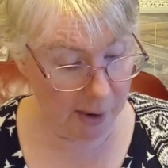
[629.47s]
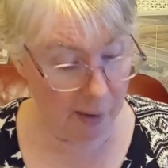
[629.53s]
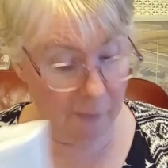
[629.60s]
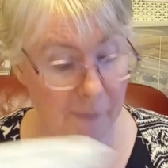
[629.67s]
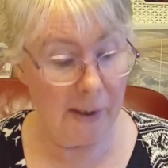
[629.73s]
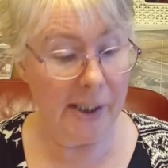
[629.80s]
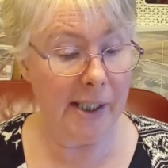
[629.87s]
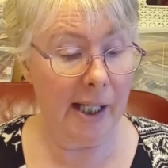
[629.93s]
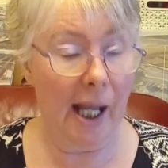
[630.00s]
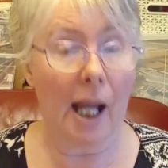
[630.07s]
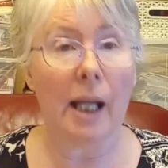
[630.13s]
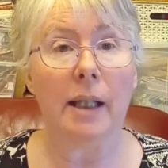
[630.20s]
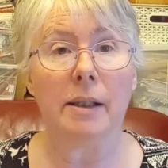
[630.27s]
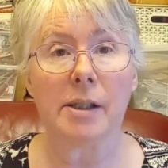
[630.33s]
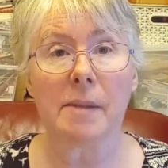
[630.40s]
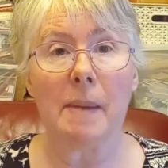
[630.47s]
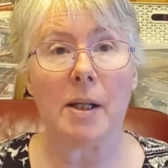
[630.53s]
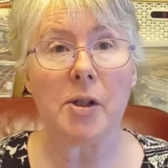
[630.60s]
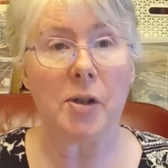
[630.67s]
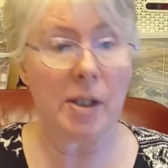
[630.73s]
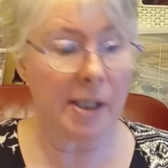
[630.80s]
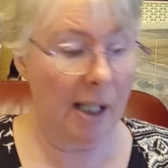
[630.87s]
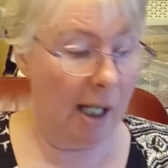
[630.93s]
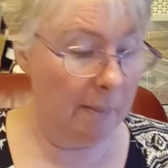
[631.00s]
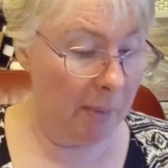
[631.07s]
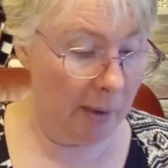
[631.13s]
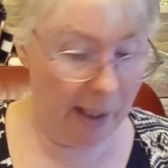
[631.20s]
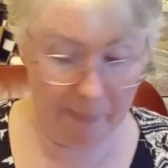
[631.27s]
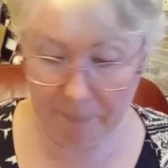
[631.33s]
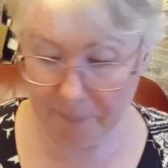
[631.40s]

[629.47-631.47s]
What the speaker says: lovely to get some extra time on it.